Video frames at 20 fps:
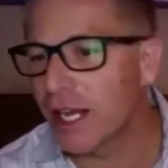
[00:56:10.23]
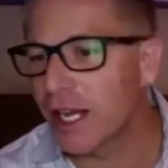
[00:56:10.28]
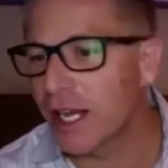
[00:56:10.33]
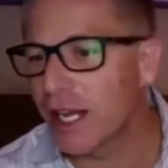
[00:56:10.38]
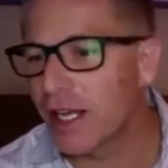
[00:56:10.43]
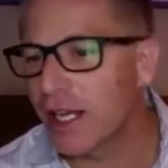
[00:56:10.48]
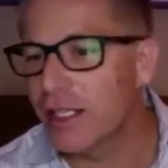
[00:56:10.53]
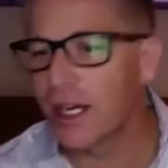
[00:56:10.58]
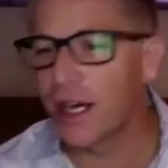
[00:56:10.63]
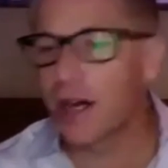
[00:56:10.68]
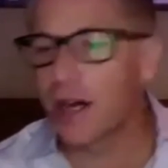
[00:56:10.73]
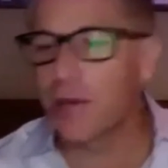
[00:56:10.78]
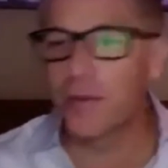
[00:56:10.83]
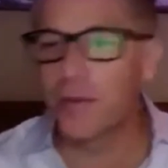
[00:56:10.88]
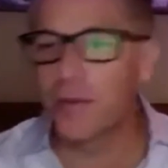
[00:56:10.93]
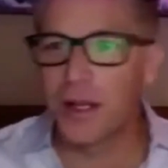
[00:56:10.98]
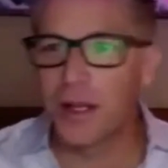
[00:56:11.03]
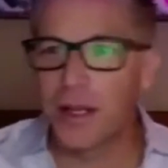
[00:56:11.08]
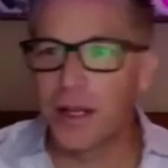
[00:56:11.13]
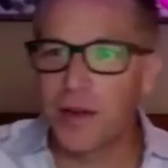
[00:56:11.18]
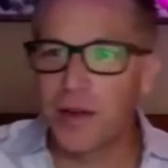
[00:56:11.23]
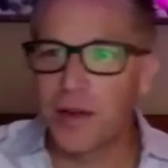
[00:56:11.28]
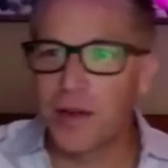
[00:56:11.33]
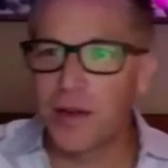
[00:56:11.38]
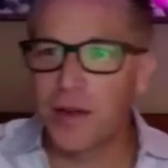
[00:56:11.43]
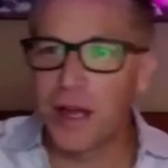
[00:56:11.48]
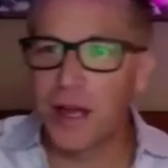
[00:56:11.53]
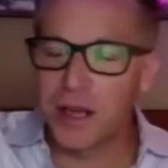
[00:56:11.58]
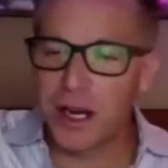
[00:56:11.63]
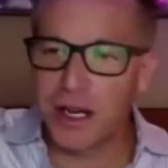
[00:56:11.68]
And
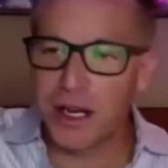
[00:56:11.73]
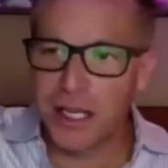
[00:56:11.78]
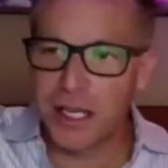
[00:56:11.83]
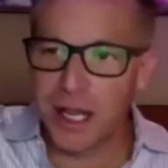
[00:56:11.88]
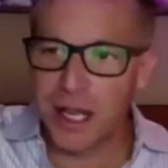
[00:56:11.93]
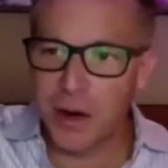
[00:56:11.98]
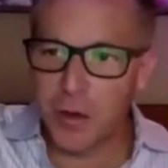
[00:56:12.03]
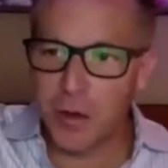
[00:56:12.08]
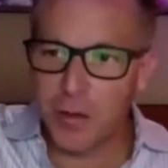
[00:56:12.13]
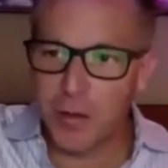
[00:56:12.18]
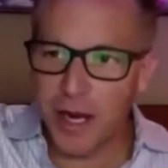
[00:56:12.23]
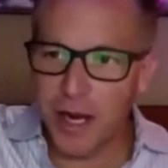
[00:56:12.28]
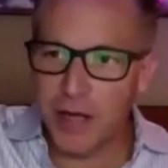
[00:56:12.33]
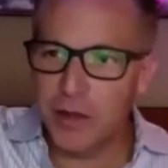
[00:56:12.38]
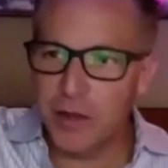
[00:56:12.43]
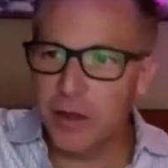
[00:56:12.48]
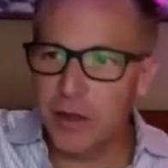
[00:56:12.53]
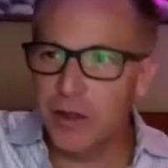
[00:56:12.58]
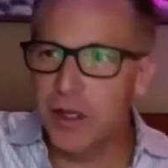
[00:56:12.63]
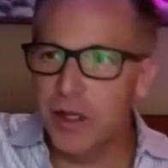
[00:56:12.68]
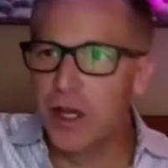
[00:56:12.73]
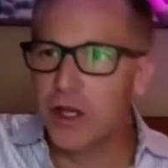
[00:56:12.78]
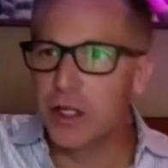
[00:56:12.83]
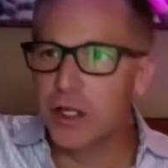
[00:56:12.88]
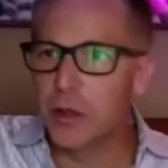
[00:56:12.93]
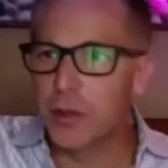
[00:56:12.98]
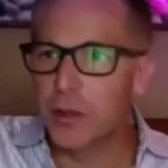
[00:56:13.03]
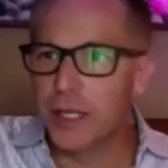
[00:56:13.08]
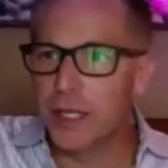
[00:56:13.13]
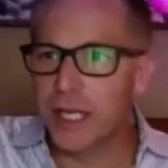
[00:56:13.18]
as a reminder,
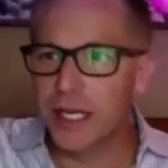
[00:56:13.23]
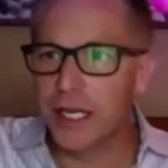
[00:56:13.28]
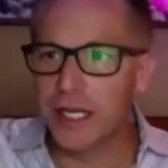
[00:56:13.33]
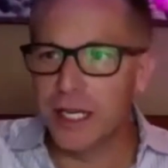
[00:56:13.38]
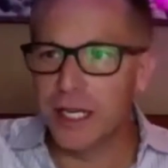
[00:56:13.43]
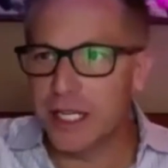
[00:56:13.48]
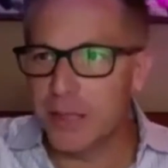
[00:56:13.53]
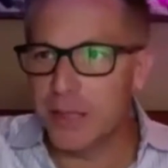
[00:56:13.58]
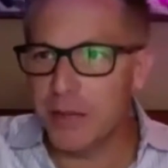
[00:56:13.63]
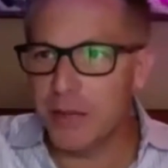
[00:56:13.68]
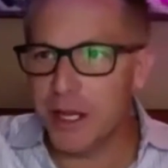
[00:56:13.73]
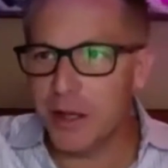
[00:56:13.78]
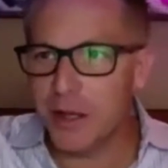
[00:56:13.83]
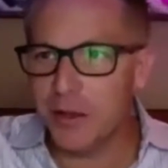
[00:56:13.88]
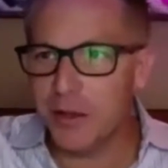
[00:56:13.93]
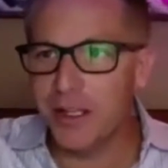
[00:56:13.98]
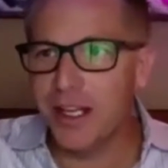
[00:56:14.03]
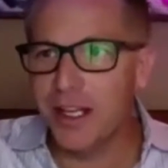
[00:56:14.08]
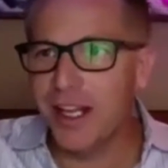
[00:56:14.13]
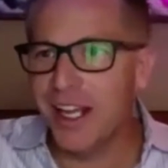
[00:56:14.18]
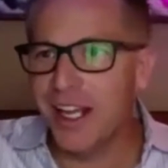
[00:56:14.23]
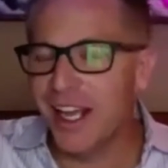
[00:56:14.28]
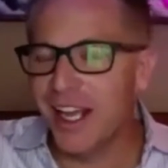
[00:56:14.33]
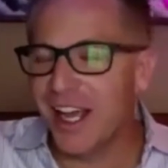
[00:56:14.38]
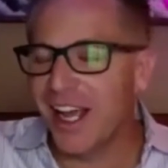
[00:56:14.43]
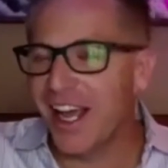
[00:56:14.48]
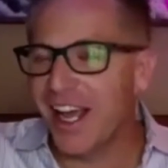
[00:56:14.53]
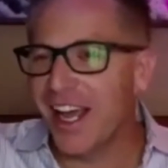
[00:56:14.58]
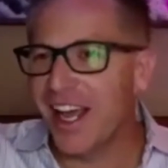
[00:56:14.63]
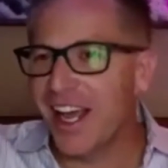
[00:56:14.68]
you'll be getting an email,
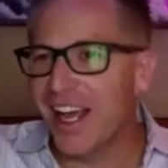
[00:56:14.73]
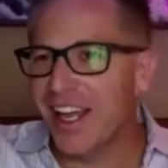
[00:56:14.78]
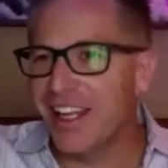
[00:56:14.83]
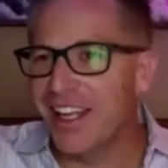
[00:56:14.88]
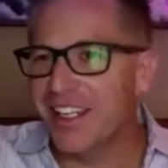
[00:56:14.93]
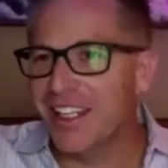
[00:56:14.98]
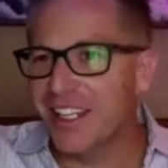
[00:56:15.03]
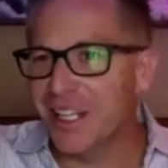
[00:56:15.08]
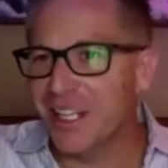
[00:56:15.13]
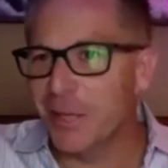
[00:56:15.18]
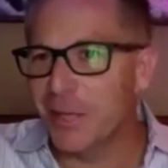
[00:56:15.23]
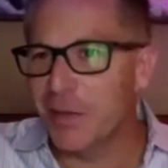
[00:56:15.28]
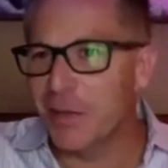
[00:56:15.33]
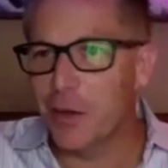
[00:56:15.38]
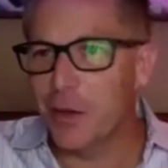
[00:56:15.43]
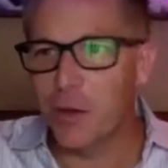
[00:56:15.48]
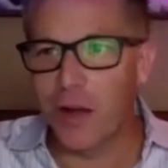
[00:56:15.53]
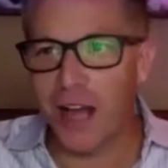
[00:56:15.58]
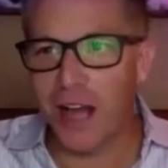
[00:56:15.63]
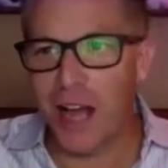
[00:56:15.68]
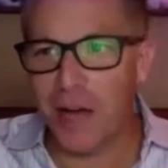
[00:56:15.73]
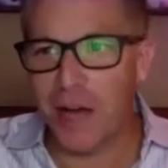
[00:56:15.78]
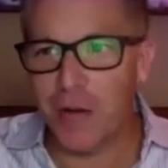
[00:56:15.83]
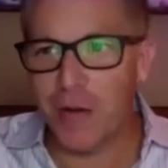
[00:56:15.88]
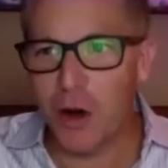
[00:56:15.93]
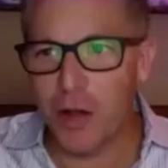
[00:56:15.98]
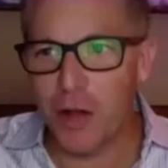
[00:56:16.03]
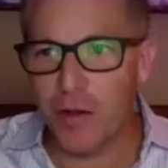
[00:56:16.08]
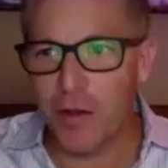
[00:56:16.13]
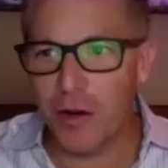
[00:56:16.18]
and the email will
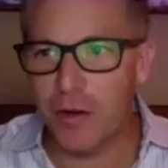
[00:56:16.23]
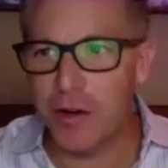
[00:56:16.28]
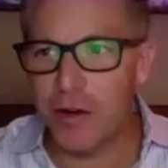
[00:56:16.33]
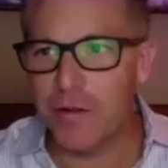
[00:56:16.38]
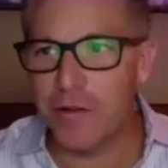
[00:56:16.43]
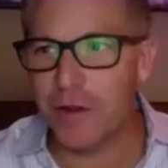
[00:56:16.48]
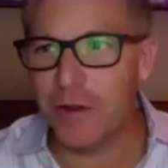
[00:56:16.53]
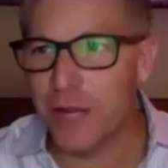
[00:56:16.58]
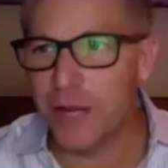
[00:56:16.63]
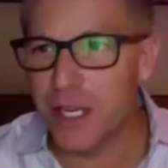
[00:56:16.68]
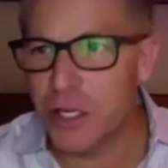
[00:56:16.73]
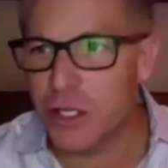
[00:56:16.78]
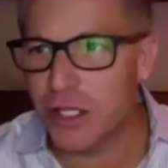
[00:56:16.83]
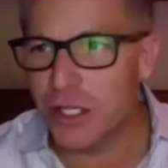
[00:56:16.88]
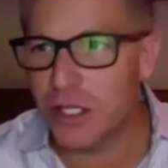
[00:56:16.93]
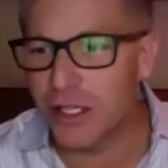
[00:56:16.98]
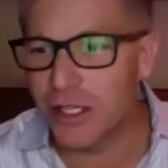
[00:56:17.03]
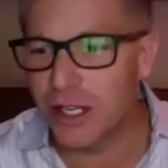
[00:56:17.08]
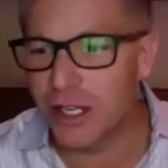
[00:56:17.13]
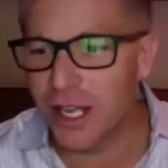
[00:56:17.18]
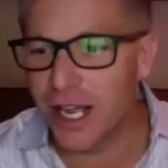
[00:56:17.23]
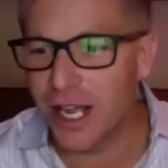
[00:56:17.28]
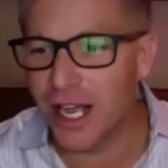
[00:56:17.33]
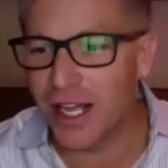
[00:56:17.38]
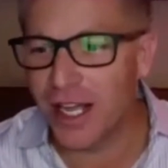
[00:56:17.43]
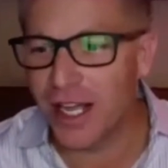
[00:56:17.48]
have all of our information.